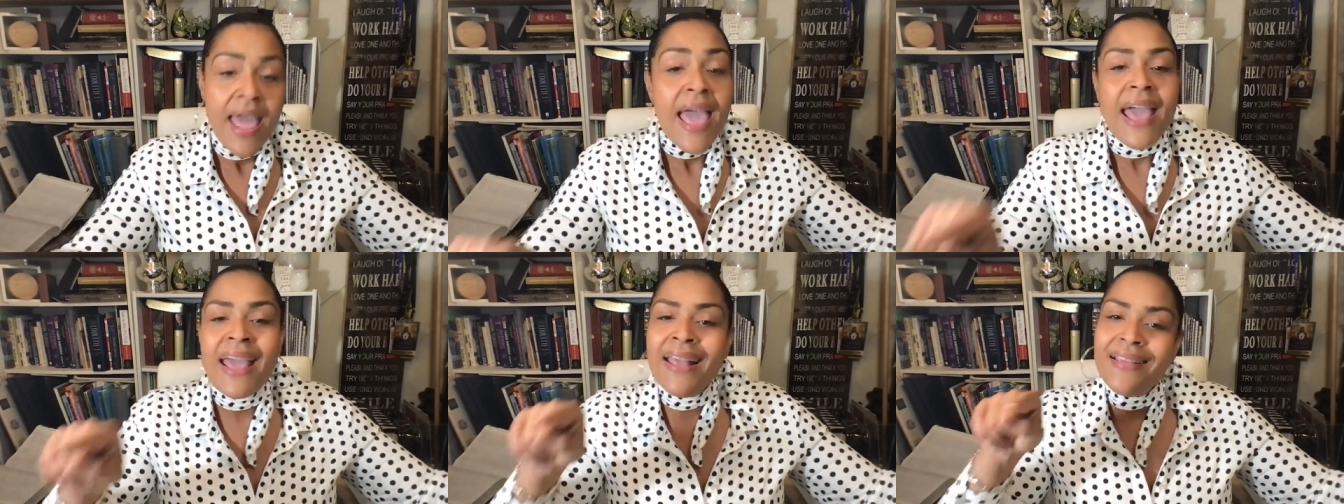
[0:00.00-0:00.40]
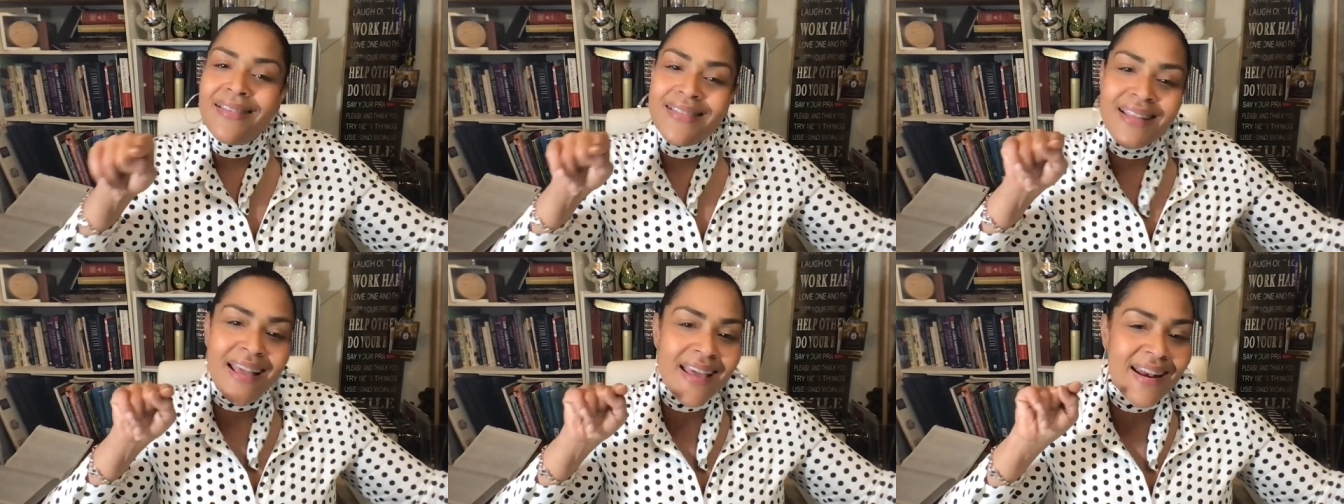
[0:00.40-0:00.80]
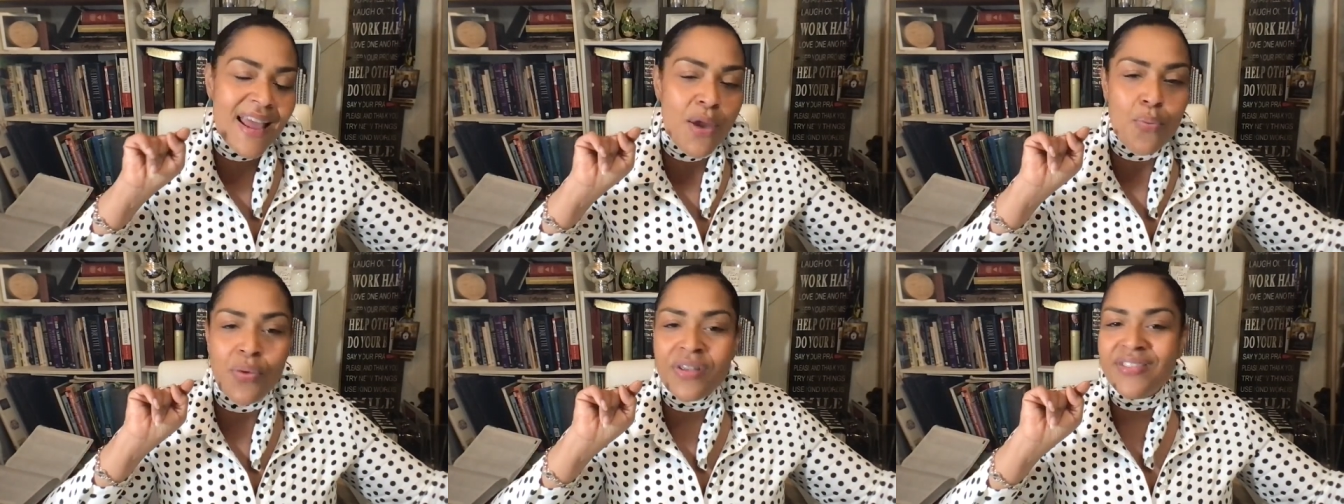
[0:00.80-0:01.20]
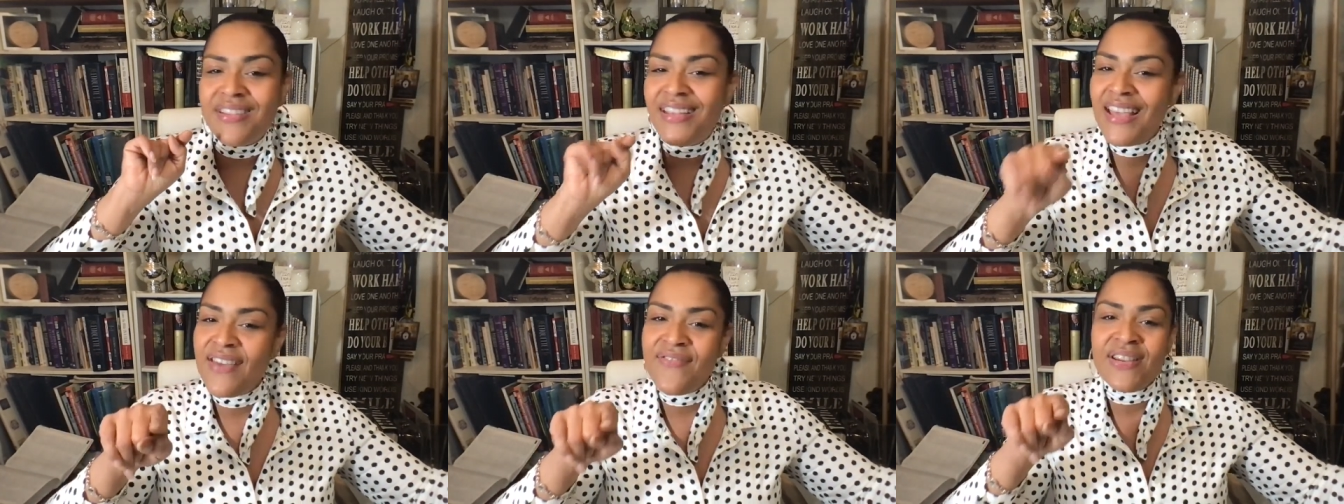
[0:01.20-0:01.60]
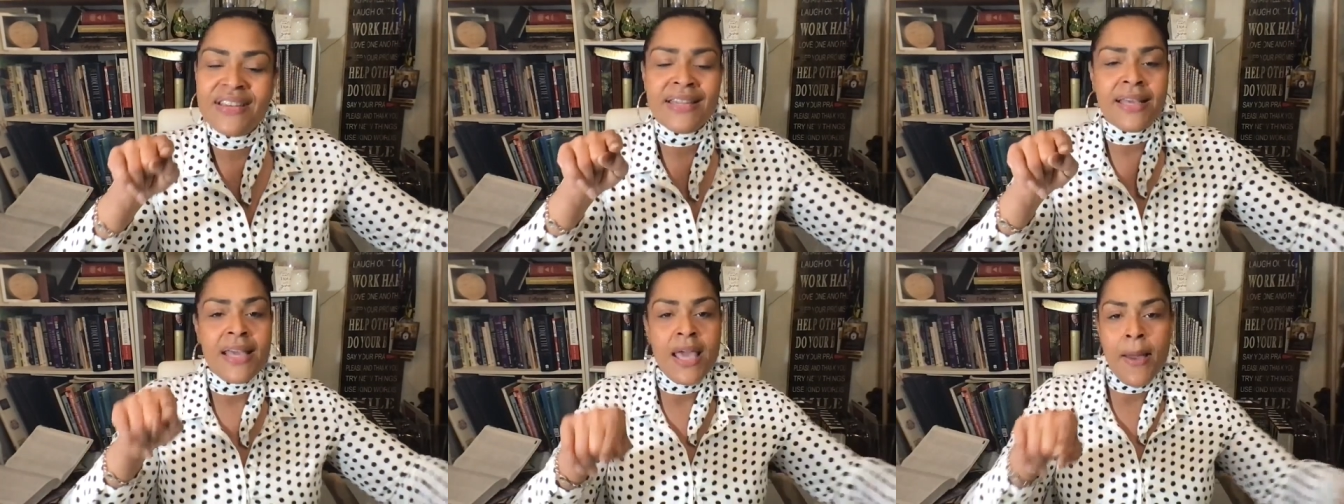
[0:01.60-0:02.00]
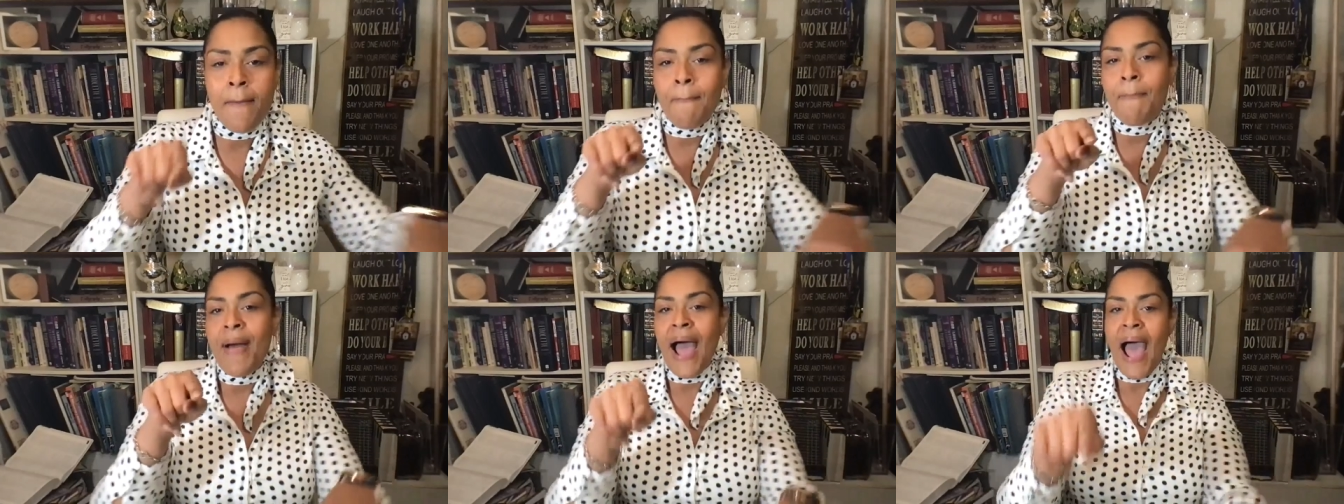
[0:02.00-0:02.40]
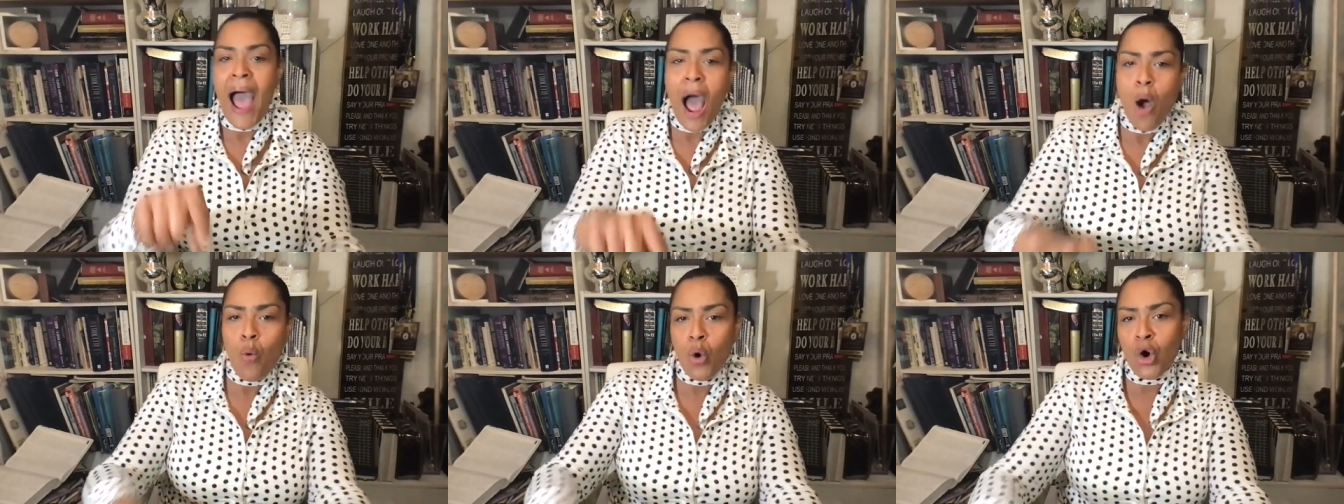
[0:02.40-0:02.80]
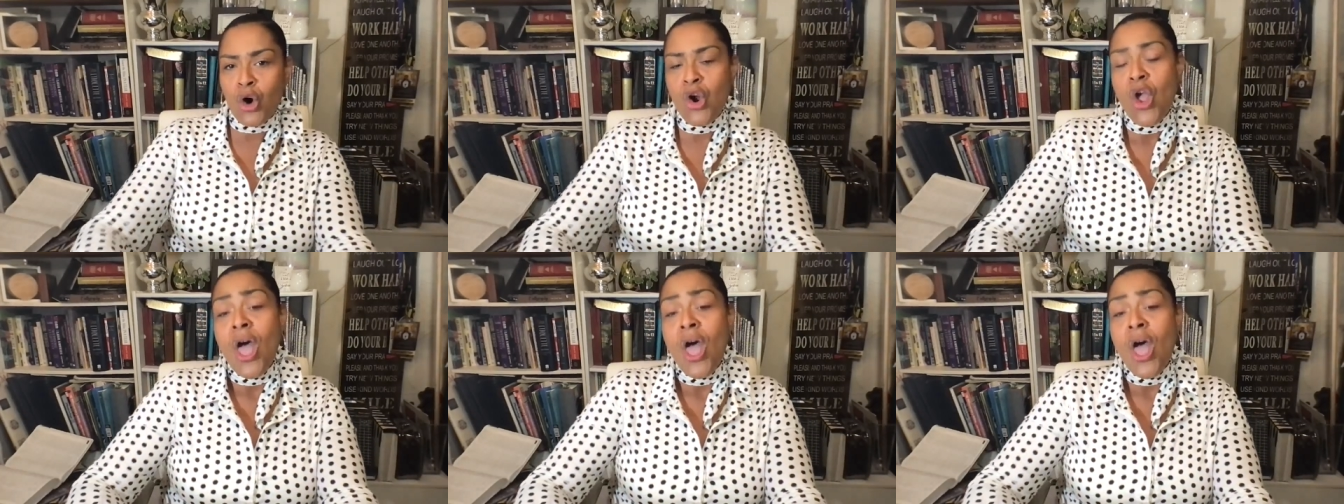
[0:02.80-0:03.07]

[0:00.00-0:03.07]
It said it was given to him power